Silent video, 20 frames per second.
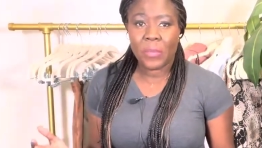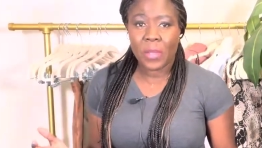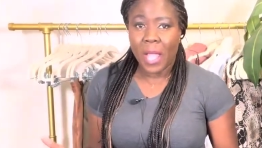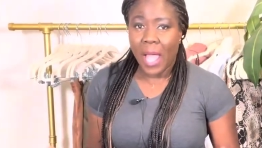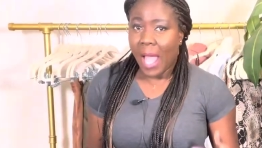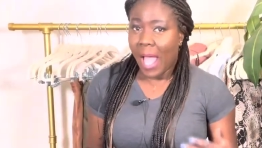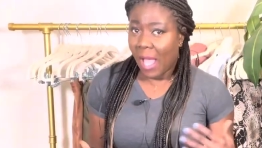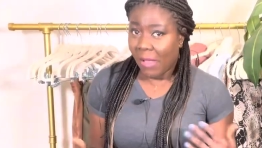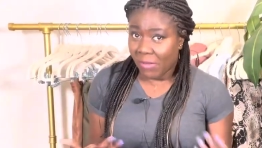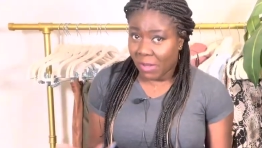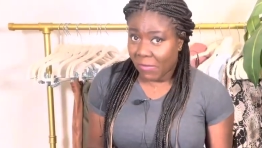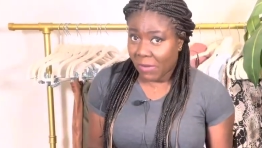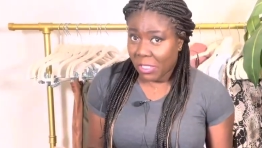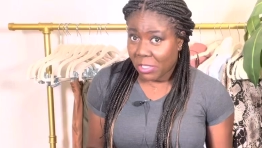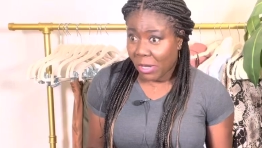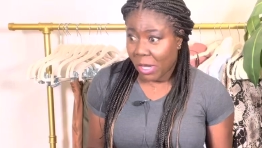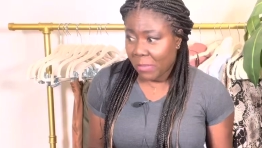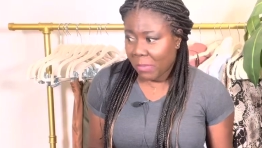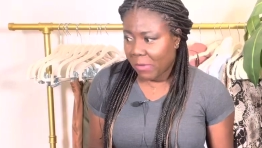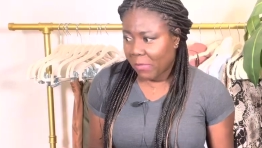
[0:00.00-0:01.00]
I have never
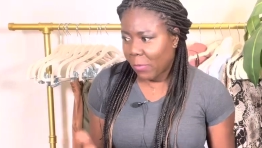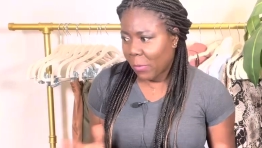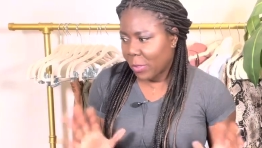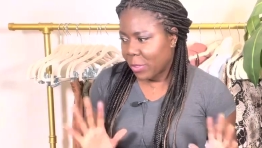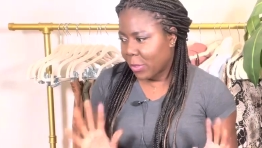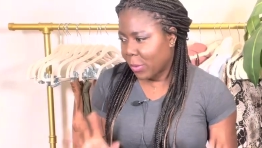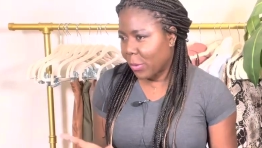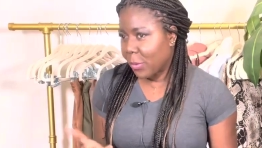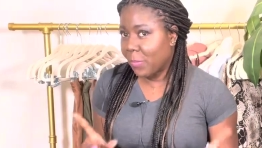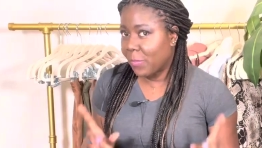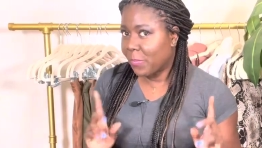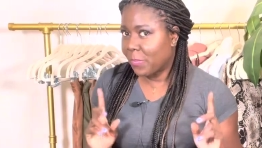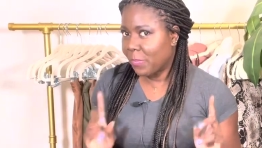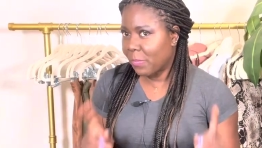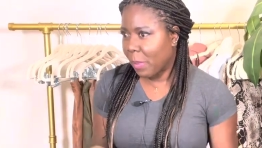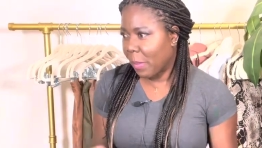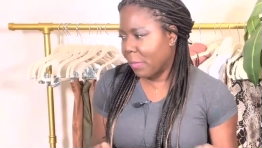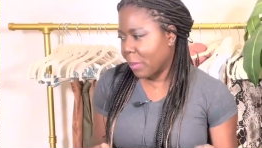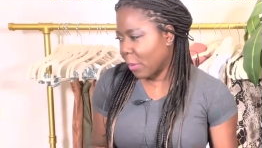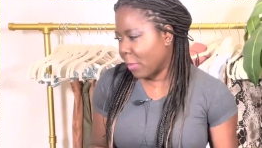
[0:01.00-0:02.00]
tried before. So
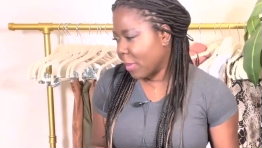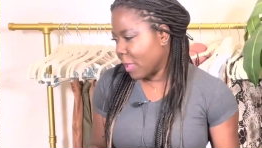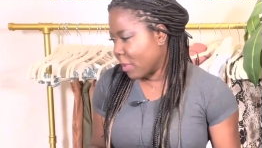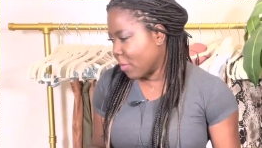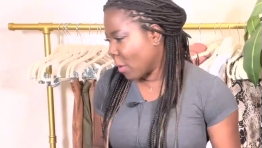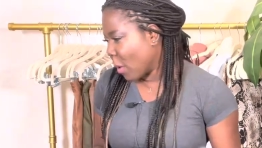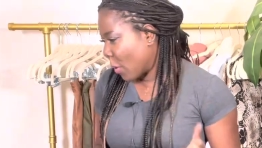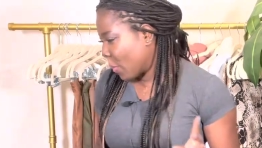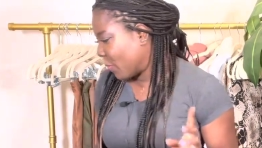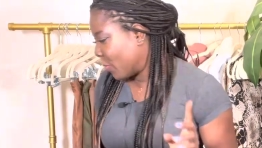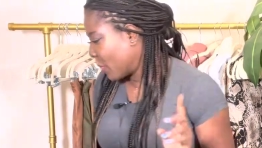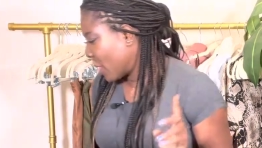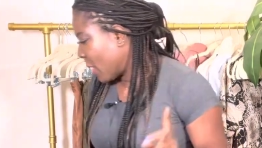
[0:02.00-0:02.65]
Pepto-Bismol.